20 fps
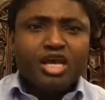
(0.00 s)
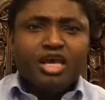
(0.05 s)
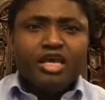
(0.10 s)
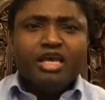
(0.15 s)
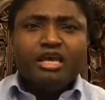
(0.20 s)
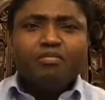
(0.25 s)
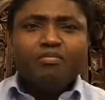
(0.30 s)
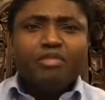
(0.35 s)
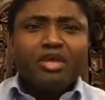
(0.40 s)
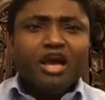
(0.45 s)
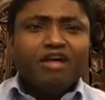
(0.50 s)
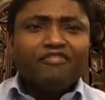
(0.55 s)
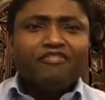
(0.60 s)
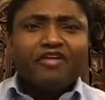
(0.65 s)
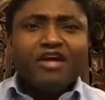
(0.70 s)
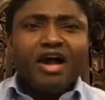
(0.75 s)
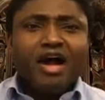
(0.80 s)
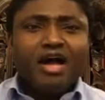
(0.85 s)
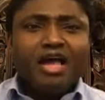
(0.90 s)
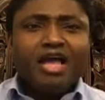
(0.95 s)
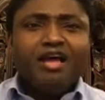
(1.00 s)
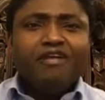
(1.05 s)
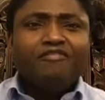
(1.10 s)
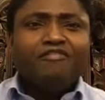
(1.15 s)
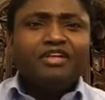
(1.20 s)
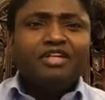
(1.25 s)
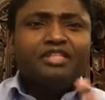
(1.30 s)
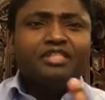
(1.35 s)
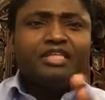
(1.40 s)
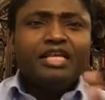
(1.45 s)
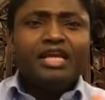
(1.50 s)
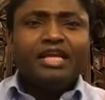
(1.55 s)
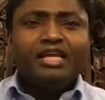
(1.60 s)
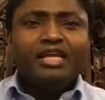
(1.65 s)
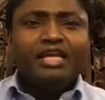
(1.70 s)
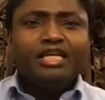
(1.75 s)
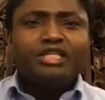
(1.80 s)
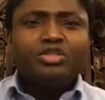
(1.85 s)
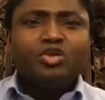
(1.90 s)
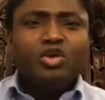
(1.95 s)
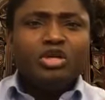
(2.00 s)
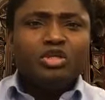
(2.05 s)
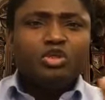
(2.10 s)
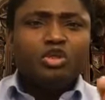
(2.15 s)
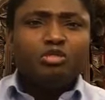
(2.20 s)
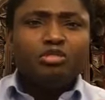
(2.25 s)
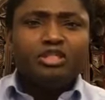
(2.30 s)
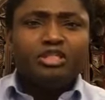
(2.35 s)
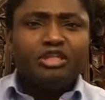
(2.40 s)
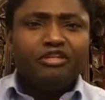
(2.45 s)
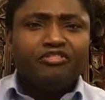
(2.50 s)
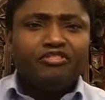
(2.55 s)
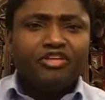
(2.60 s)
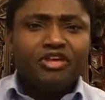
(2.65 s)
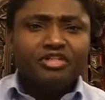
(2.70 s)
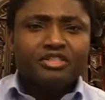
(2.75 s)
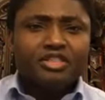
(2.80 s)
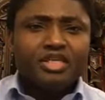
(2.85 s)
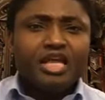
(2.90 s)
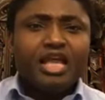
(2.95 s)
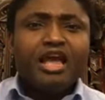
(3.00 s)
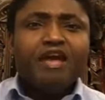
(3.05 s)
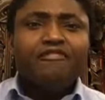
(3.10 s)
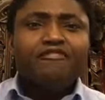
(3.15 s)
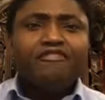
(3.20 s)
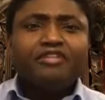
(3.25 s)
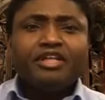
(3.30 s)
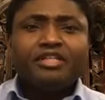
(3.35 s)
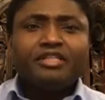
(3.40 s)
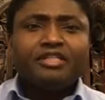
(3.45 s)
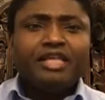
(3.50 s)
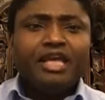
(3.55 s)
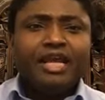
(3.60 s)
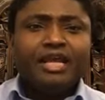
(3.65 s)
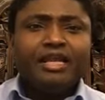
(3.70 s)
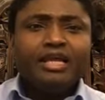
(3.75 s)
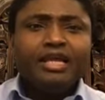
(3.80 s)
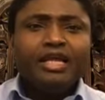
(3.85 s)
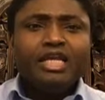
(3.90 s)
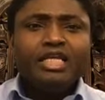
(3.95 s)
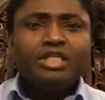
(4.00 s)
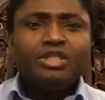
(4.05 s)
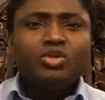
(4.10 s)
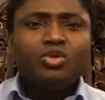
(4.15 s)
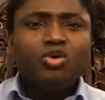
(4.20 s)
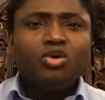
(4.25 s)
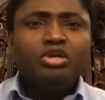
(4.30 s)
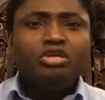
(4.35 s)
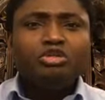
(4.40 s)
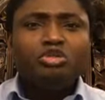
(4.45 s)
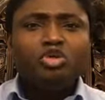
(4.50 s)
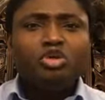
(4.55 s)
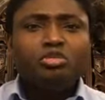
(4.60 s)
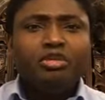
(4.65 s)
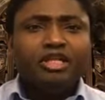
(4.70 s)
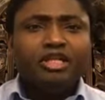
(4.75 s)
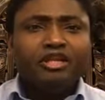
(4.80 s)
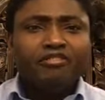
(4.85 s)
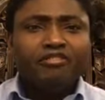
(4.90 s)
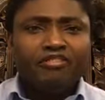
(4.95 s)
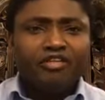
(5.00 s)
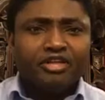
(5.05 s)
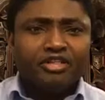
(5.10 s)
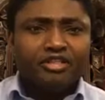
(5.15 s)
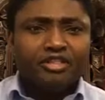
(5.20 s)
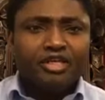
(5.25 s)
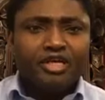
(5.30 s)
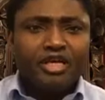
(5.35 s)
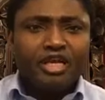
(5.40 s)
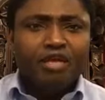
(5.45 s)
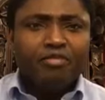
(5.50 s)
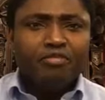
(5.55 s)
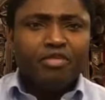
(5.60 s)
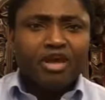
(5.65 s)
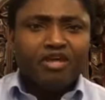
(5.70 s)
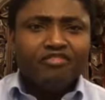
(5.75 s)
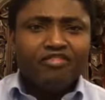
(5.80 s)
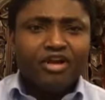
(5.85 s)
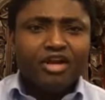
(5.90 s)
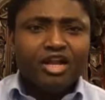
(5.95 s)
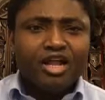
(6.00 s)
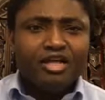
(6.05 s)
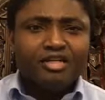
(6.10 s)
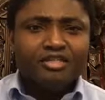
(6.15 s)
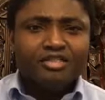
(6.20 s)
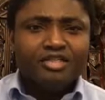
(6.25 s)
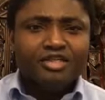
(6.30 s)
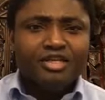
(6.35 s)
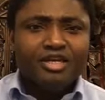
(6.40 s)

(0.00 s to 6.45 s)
In Biafra, everything is going to be different. Everything is going to be different in Biafra land.